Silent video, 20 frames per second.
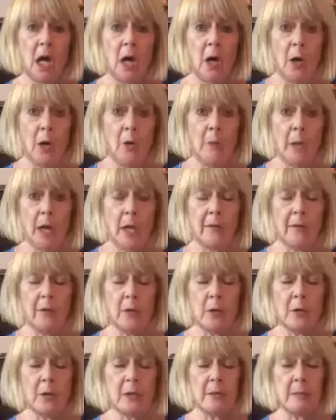And of
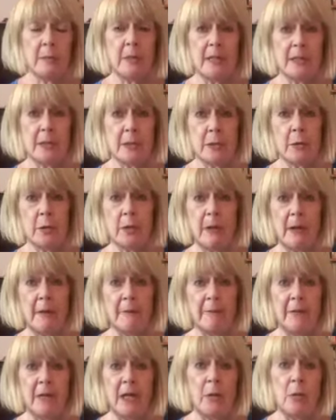course, when we talk
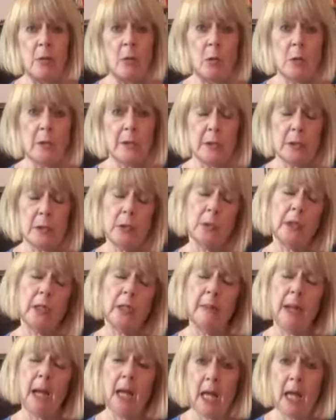about fear, we're also
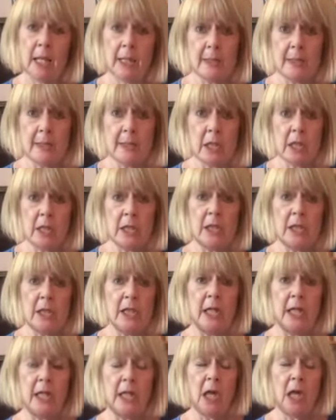talking about
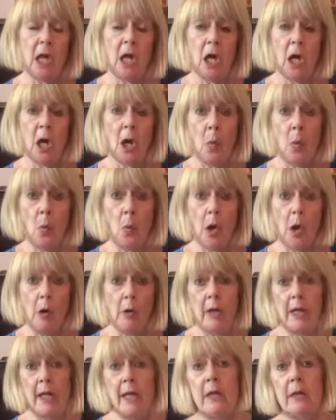anxiety and
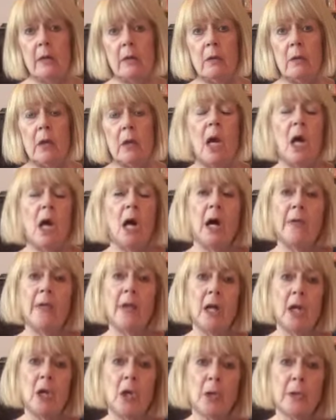worry. And
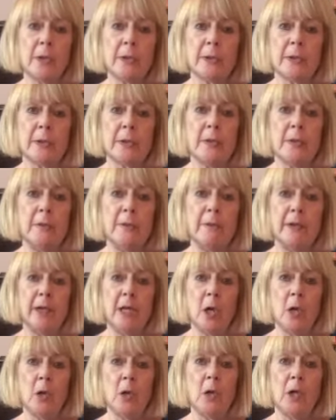there are lots of
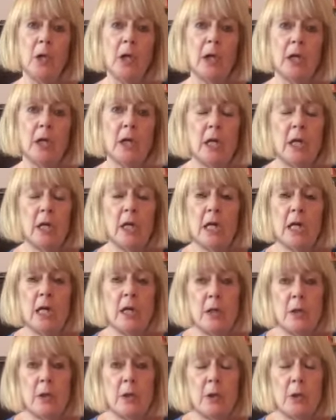yoga
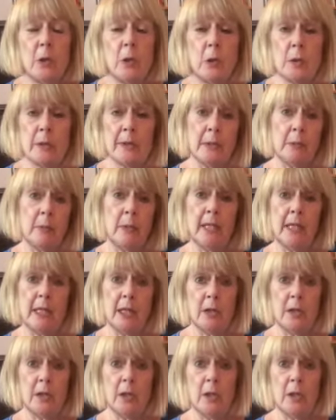tools that we
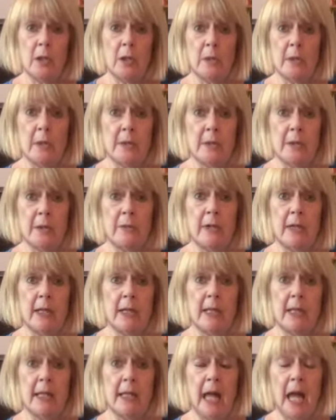can use to
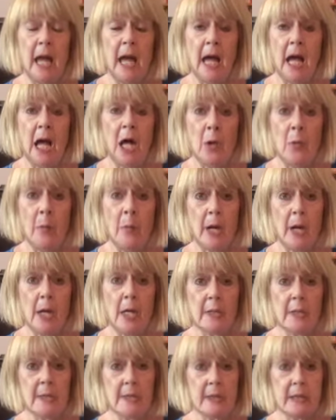really help
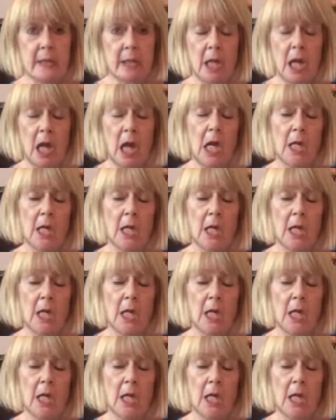us.